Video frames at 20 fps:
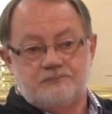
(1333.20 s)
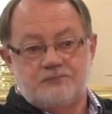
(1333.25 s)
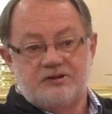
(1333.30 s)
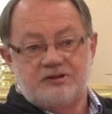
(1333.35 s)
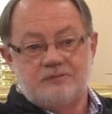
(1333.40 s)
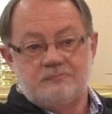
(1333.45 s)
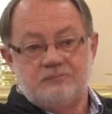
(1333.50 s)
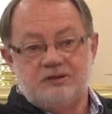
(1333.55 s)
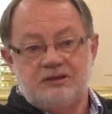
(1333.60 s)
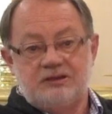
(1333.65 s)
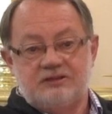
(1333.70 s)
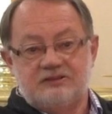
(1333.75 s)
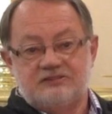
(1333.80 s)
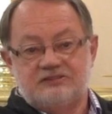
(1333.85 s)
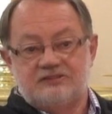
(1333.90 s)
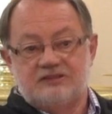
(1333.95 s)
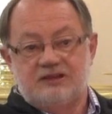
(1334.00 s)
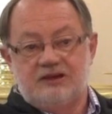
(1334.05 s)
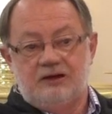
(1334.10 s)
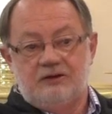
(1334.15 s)
but it
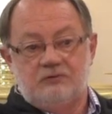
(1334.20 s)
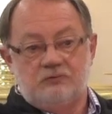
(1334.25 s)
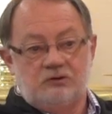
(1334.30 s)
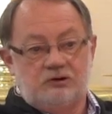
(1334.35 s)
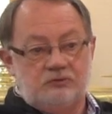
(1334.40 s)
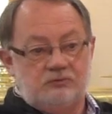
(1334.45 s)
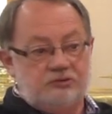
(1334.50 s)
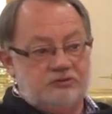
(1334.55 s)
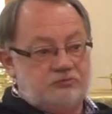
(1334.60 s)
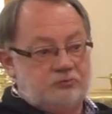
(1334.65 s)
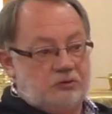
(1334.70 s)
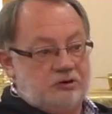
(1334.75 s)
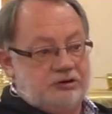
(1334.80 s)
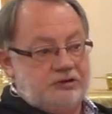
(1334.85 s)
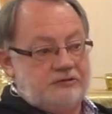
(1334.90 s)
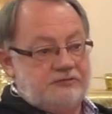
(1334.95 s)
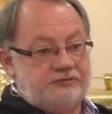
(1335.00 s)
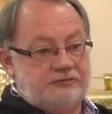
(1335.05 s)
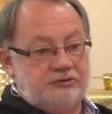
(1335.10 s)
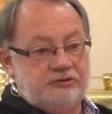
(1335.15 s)
means that what was
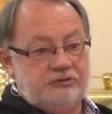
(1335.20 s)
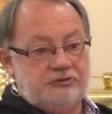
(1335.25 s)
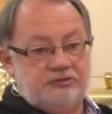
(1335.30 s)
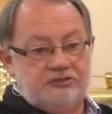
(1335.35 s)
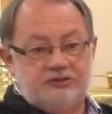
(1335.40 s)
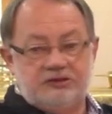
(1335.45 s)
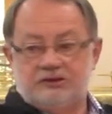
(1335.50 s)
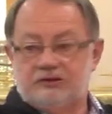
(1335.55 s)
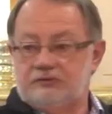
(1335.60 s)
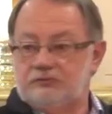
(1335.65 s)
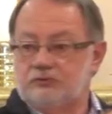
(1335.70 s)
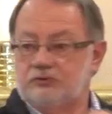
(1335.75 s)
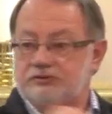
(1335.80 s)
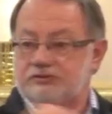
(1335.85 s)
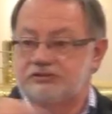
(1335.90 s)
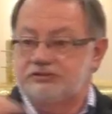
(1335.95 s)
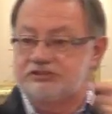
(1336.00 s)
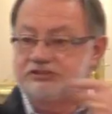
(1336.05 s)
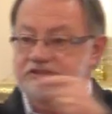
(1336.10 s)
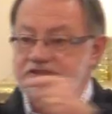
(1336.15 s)
working for you then
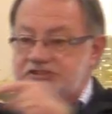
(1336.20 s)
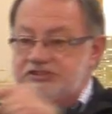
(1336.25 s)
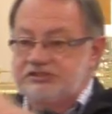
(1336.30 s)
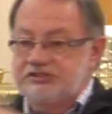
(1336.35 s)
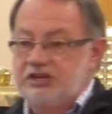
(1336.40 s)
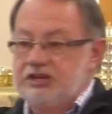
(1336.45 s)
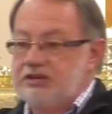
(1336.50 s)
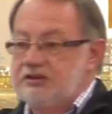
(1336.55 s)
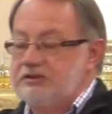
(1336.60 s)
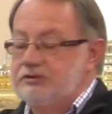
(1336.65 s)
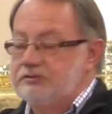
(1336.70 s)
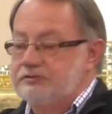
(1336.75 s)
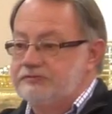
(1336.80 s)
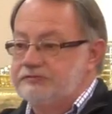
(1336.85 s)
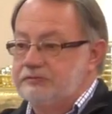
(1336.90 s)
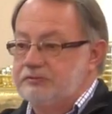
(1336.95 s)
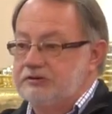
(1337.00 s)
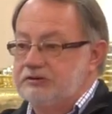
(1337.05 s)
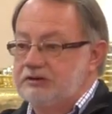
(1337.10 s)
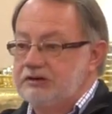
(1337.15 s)
wouldn't sustain you
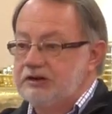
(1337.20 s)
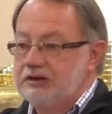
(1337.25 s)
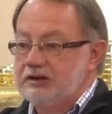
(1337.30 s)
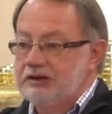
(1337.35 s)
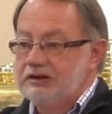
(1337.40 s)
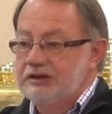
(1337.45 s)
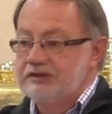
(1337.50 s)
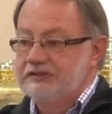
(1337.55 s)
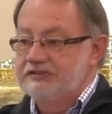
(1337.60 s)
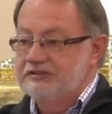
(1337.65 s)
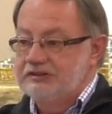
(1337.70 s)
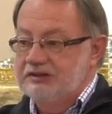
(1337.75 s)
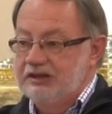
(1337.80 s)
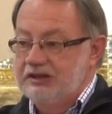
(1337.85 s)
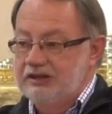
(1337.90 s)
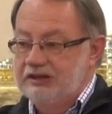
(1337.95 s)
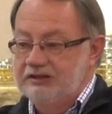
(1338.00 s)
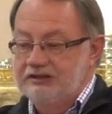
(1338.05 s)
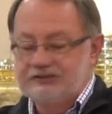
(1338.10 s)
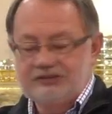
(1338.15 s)
for
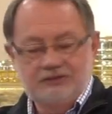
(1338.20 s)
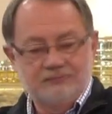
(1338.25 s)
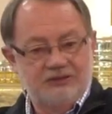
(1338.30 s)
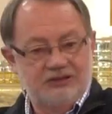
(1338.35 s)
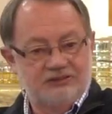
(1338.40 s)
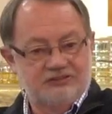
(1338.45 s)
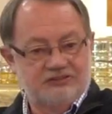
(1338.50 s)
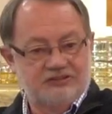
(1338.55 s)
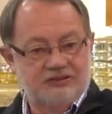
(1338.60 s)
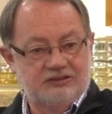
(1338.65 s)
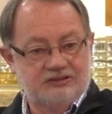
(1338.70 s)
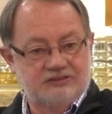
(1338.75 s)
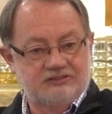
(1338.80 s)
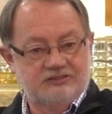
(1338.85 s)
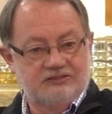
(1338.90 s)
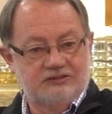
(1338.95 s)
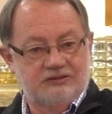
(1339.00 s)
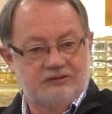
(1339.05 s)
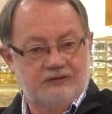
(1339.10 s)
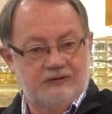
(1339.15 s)
today. Does that make
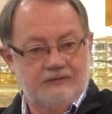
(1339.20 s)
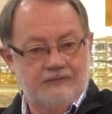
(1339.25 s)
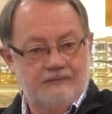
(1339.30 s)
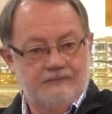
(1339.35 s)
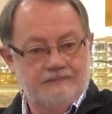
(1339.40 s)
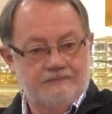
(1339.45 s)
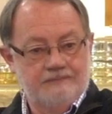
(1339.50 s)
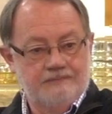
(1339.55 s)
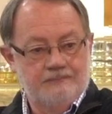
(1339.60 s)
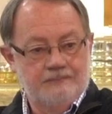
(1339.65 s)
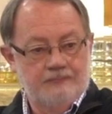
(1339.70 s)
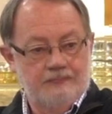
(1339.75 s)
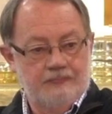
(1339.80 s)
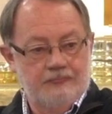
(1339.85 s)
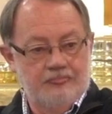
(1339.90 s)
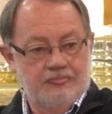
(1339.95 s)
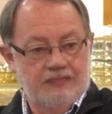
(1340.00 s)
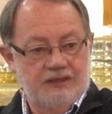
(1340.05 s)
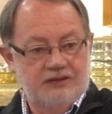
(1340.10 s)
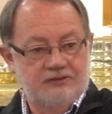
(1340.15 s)
sense?
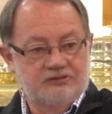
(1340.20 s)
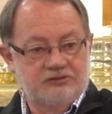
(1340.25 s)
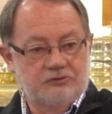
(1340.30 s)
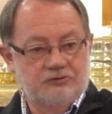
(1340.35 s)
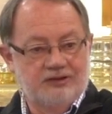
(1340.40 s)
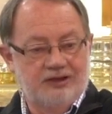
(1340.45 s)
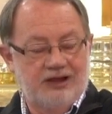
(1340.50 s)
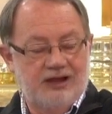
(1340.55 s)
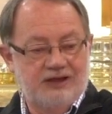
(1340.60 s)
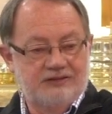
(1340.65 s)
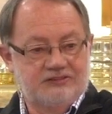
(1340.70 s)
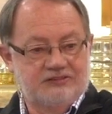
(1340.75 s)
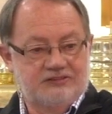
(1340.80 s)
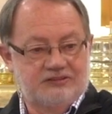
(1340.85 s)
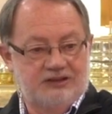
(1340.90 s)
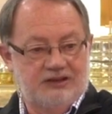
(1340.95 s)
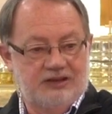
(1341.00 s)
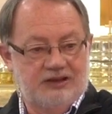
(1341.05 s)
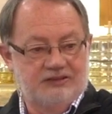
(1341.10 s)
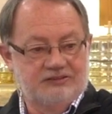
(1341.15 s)
And so God
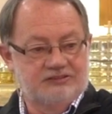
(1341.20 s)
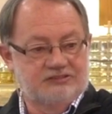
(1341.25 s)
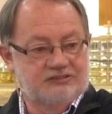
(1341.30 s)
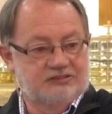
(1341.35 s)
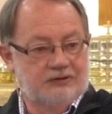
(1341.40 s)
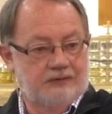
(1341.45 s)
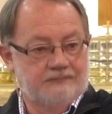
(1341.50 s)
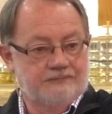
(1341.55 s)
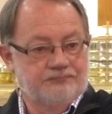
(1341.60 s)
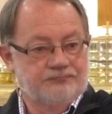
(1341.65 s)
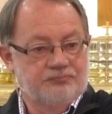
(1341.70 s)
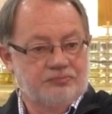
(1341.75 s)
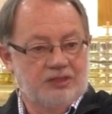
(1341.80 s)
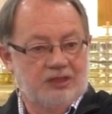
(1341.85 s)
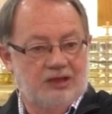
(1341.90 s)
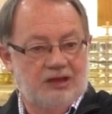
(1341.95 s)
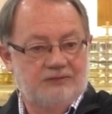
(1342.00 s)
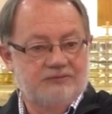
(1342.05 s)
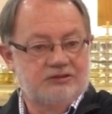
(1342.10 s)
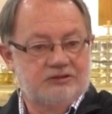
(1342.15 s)
says,
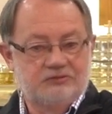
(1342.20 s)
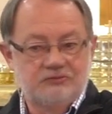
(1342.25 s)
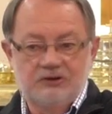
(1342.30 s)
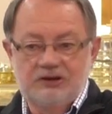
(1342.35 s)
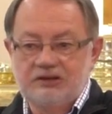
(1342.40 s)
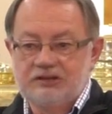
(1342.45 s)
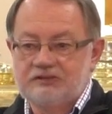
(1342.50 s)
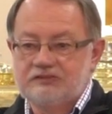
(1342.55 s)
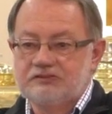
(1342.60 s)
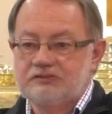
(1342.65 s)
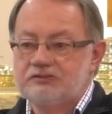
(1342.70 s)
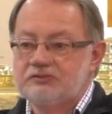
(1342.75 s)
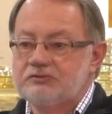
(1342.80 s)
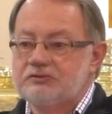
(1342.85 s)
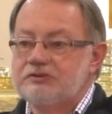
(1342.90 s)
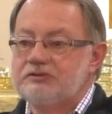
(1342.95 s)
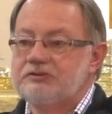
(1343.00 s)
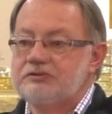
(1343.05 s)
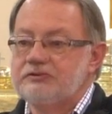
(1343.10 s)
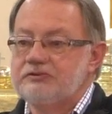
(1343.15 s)
I'm getting ready to
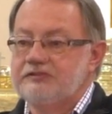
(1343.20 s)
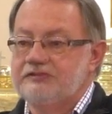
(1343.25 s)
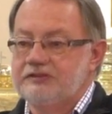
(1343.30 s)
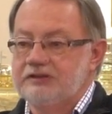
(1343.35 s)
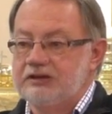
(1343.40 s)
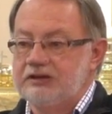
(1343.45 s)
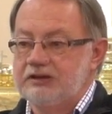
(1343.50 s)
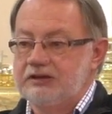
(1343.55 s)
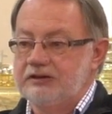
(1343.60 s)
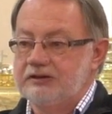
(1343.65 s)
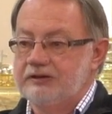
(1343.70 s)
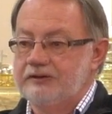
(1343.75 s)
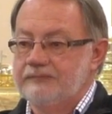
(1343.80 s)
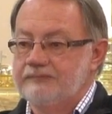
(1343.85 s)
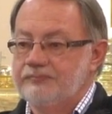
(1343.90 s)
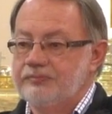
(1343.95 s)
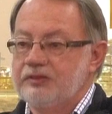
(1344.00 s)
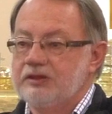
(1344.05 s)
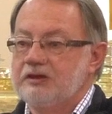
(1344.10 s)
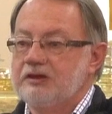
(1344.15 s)
do a new thing.
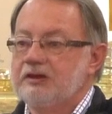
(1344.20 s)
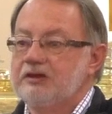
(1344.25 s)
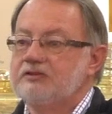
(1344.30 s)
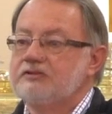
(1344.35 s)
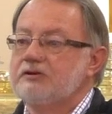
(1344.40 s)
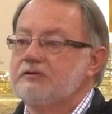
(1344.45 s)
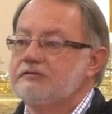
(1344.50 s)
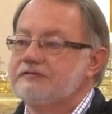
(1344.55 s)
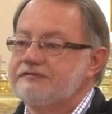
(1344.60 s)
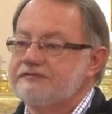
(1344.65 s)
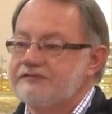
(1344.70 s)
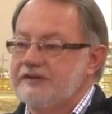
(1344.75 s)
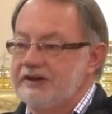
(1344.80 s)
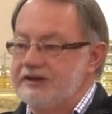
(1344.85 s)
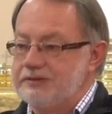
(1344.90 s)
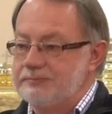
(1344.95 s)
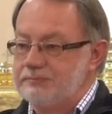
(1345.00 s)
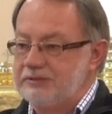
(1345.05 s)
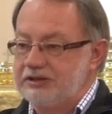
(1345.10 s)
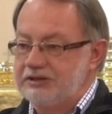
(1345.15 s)
Don't
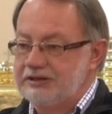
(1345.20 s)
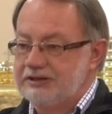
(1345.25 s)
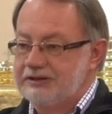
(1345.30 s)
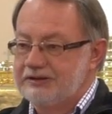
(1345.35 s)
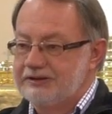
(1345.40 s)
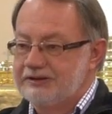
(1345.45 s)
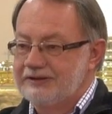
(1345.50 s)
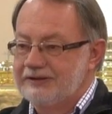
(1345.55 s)
fight me.